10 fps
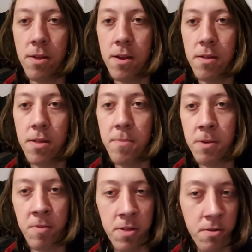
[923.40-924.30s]
the big
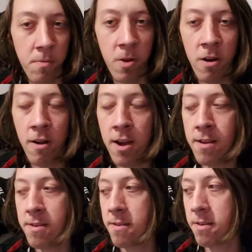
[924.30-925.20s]
blind three better has,
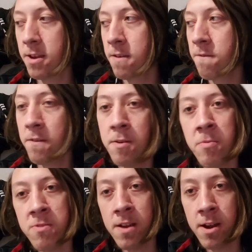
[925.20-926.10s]
it's like
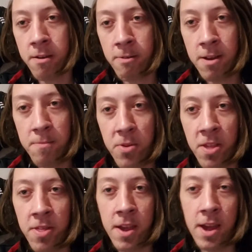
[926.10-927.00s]
50% equity, but then
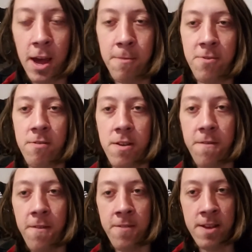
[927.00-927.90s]
they capture like
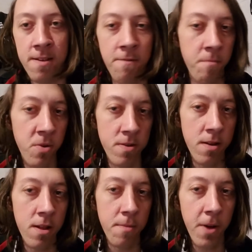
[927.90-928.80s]
57% of
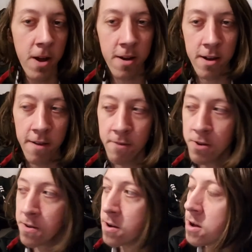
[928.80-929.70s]
the pot on
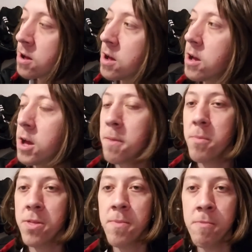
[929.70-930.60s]
average. But
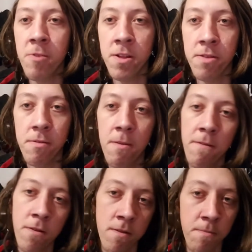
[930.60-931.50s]
the big blind three bet
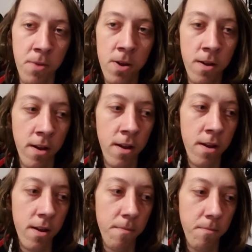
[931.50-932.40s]
versus button,
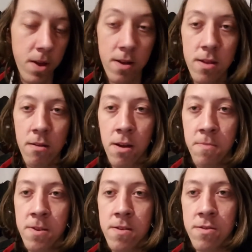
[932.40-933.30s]
because they're out of
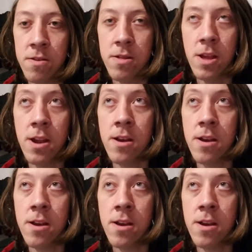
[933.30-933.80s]
position, then